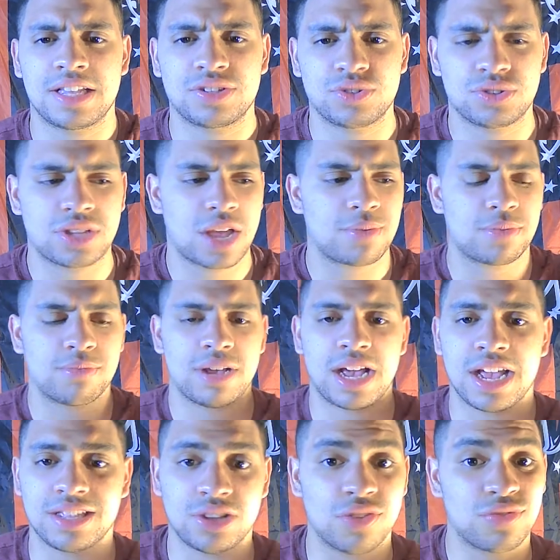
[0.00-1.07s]
for stopping
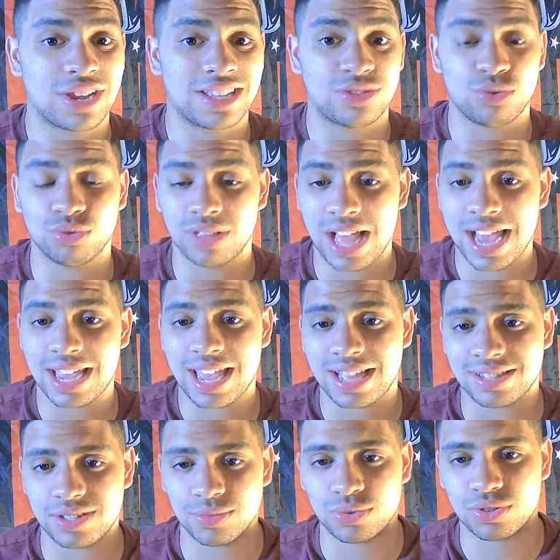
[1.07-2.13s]
by. Don't forget to like and
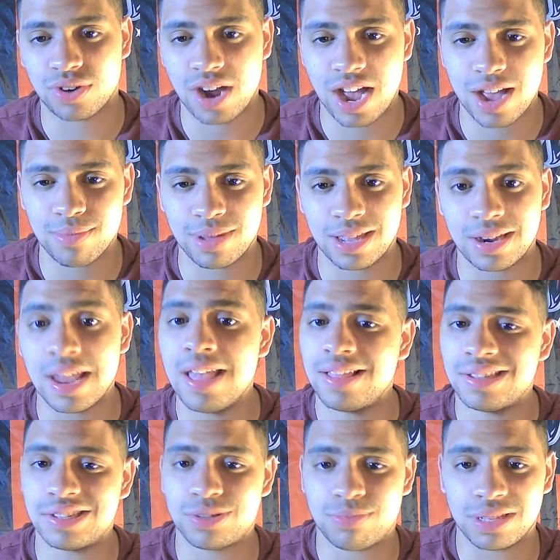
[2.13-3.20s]
subscribe, and
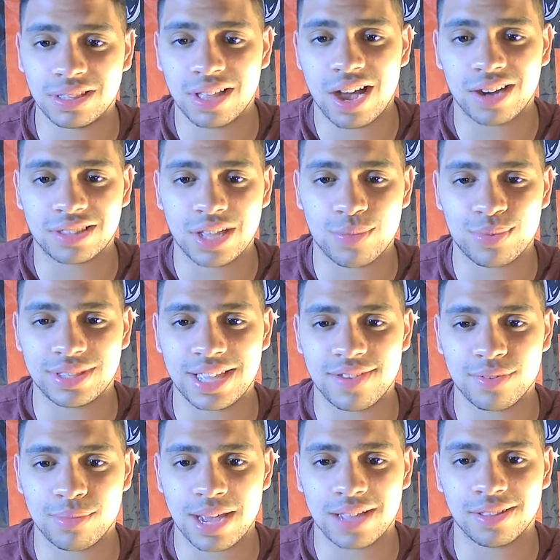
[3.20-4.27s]
this has been Locked Up with
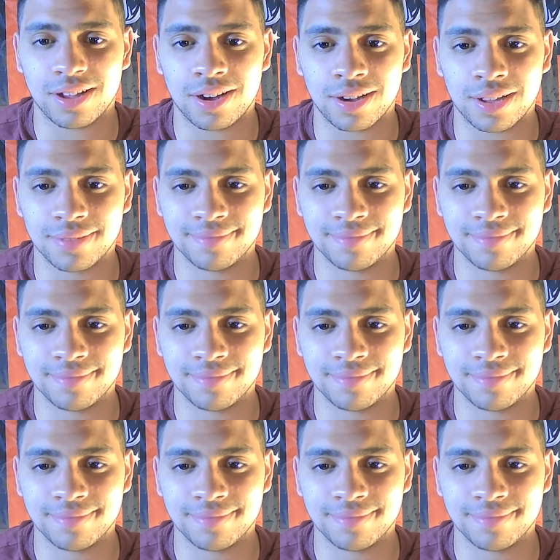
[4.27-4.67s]
David Matlock.